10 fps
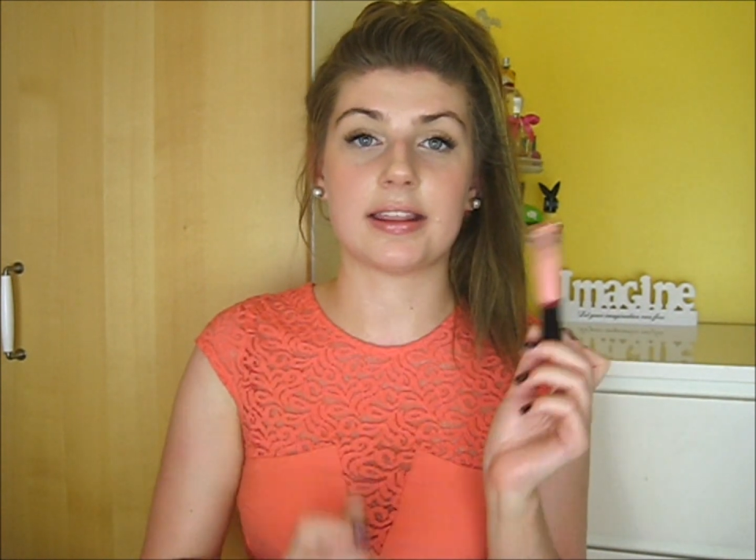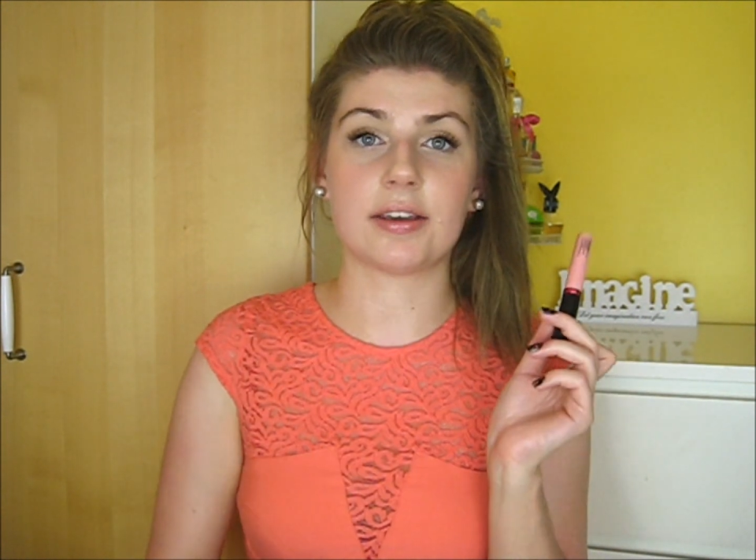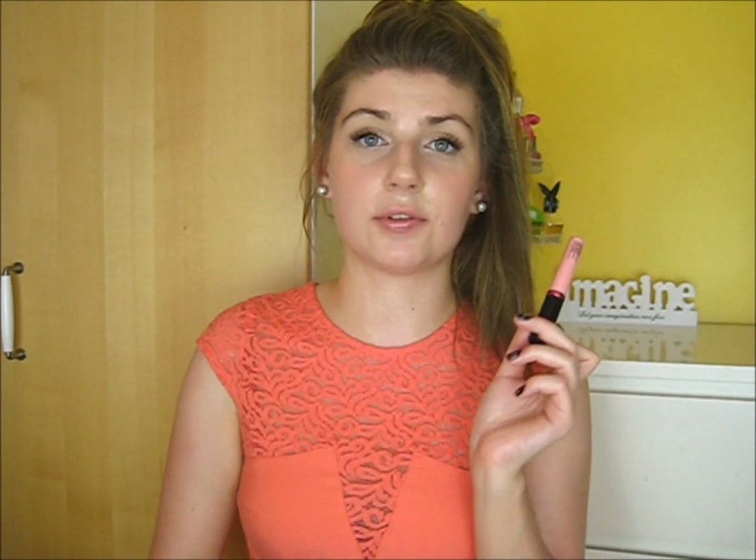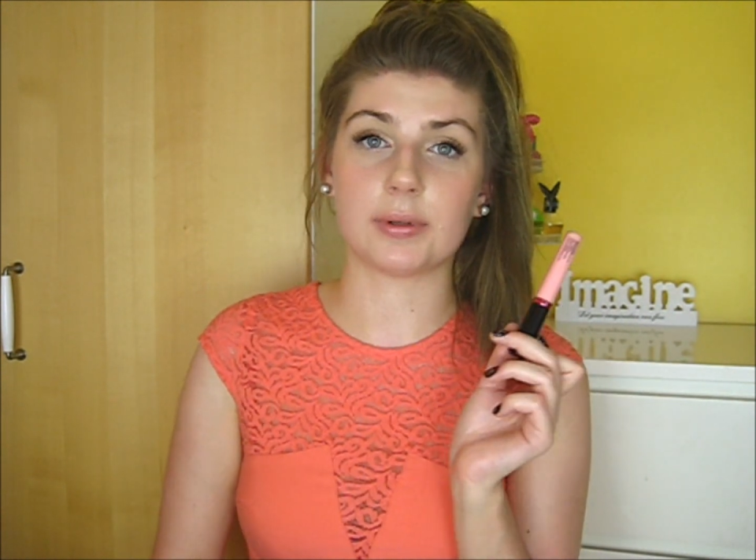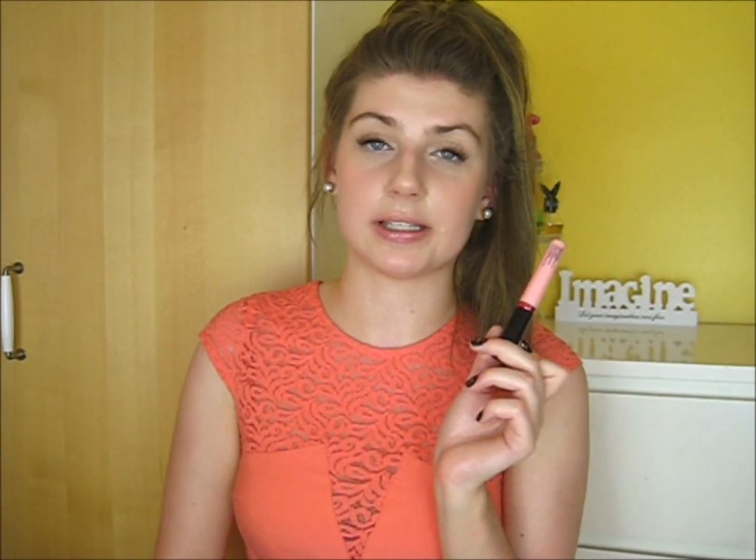And
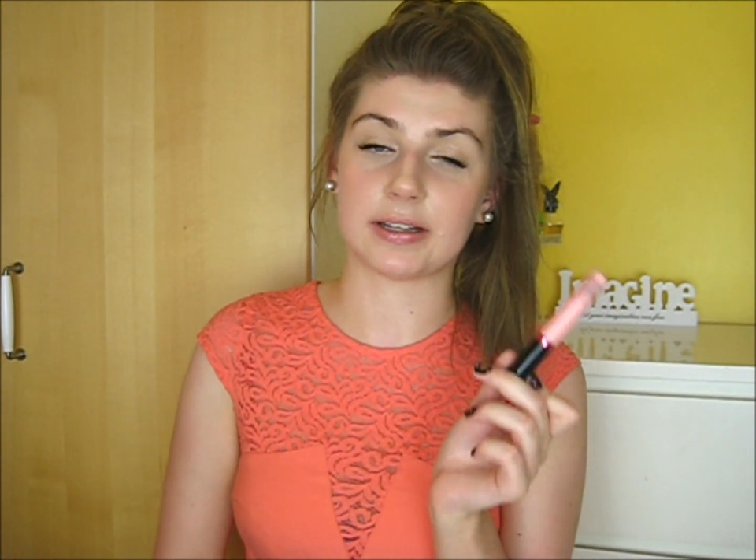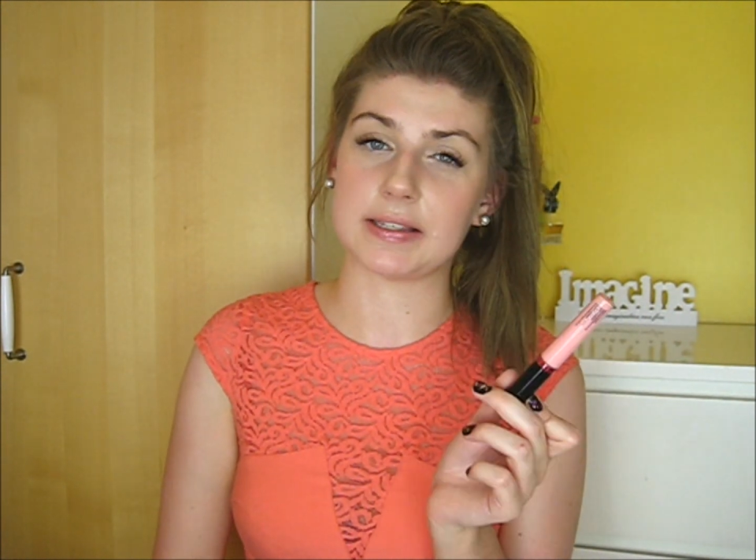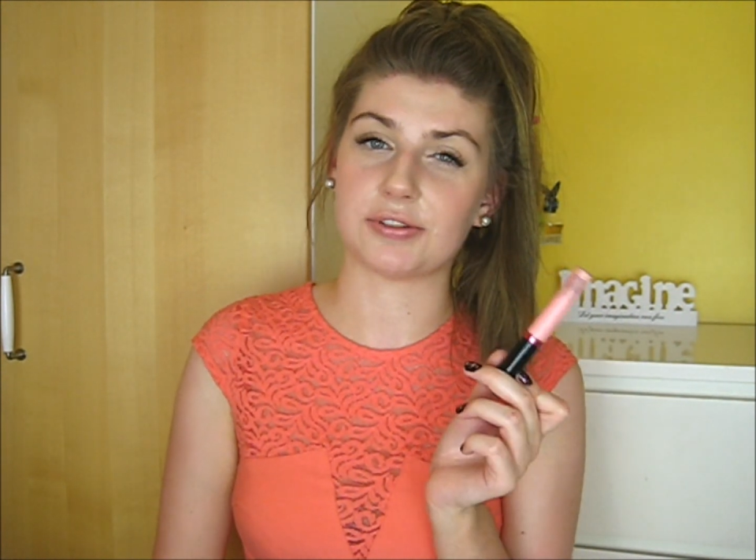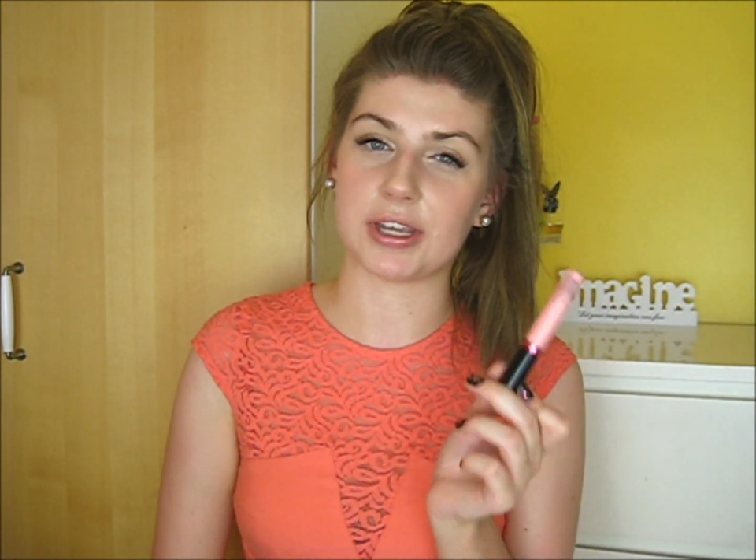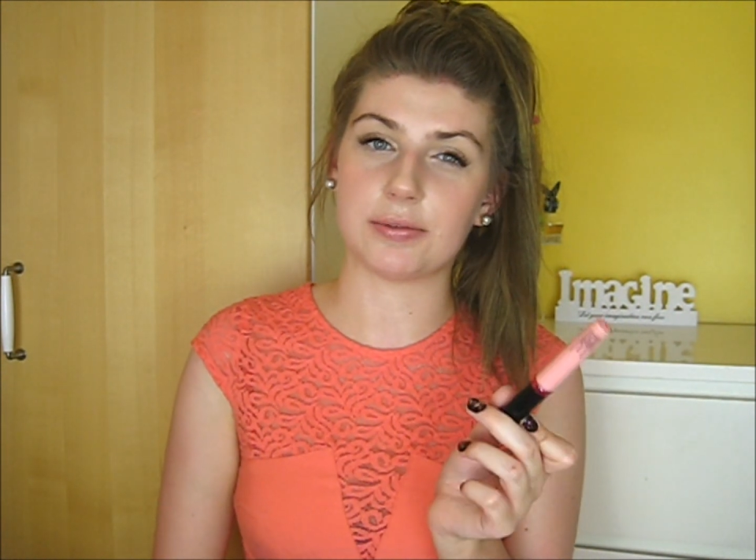they have a really
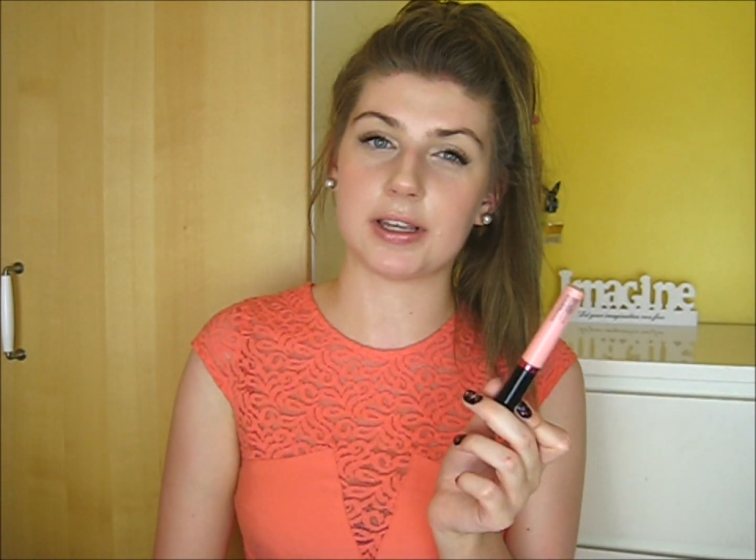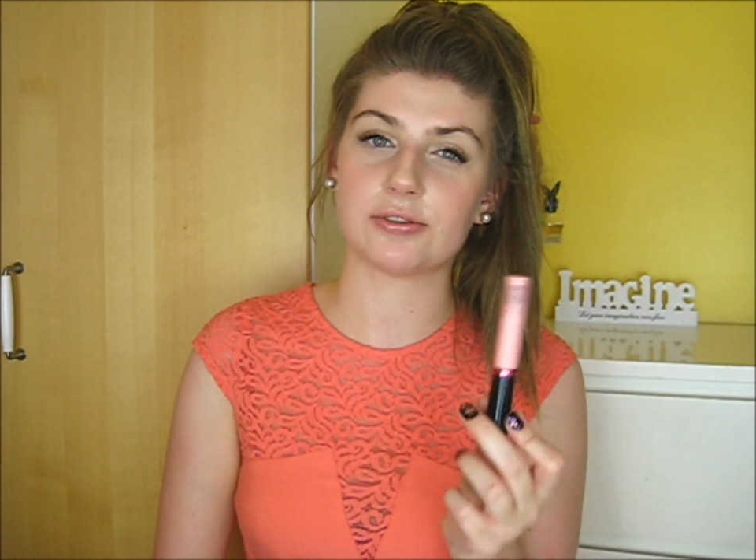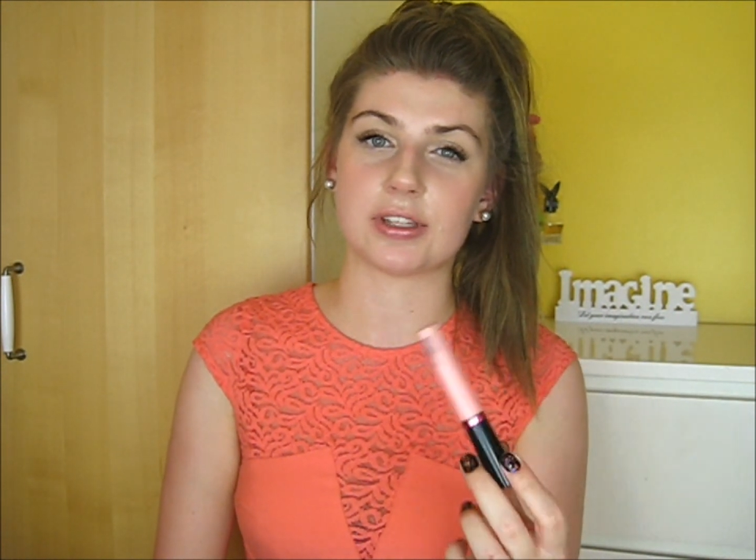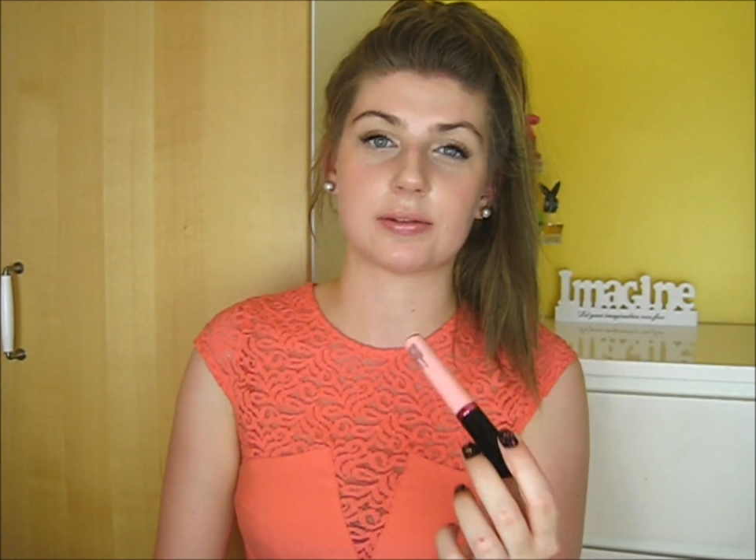nice shade range.